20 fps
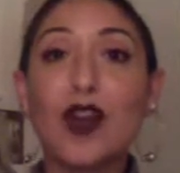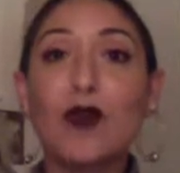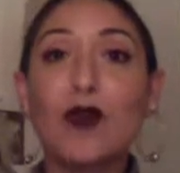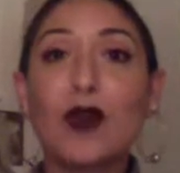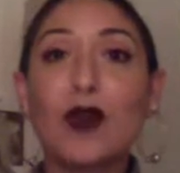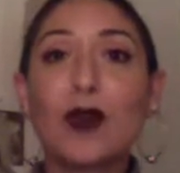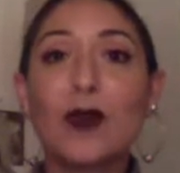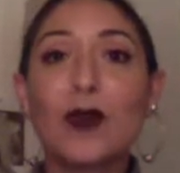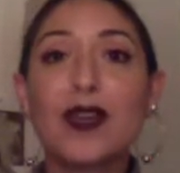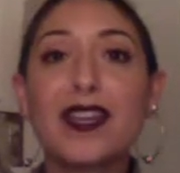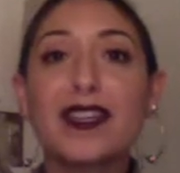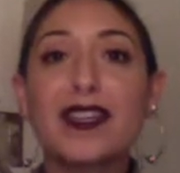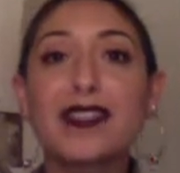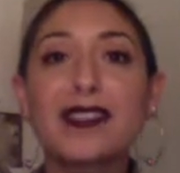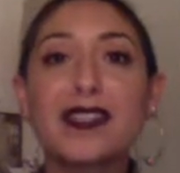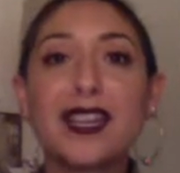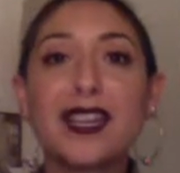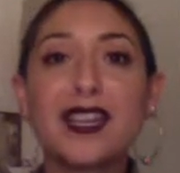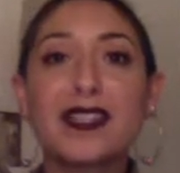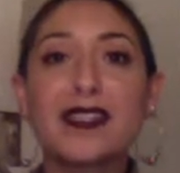where we can
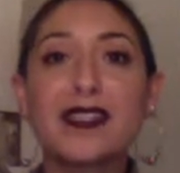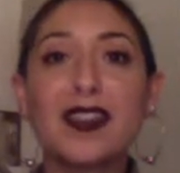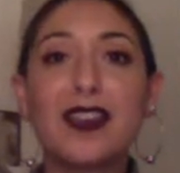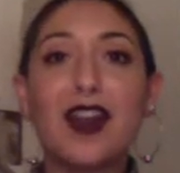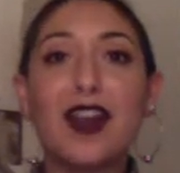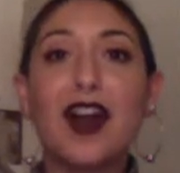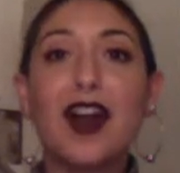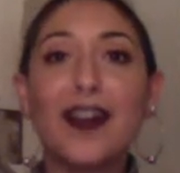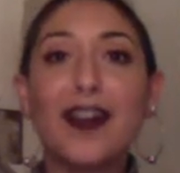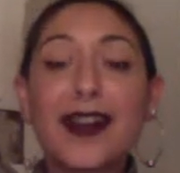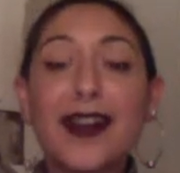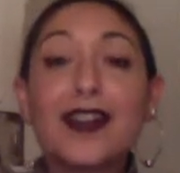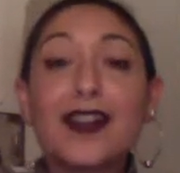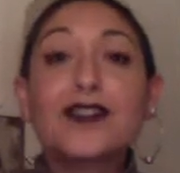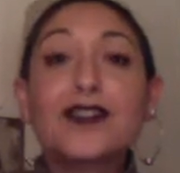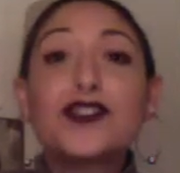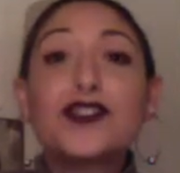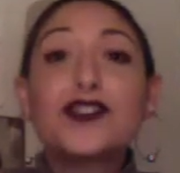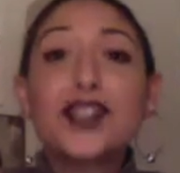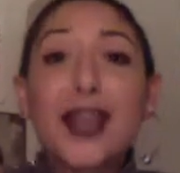sense our
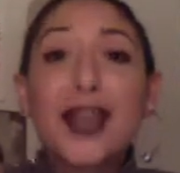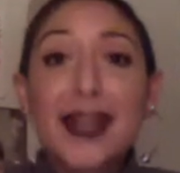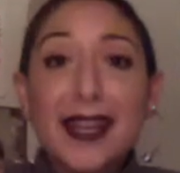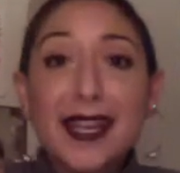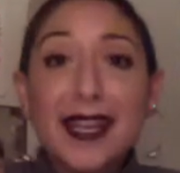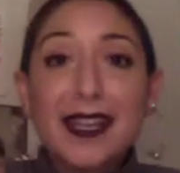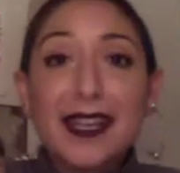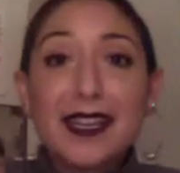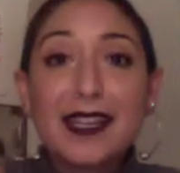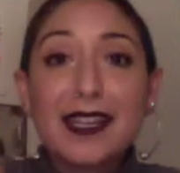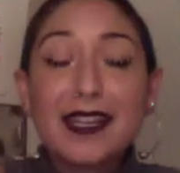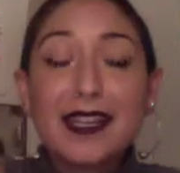energetic